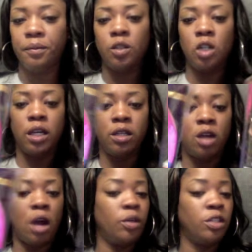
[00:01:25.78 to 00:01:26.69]
yeah, so I
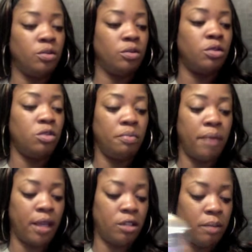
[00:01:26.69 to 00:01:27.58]
always use two
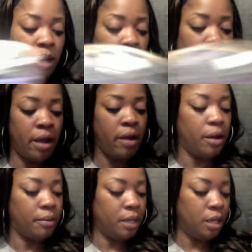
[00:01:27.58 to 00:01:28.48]
packs no matter what hair
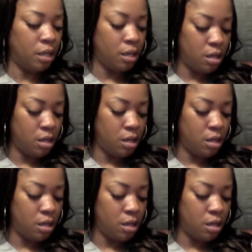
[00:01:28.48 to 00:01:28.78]
I'm getting.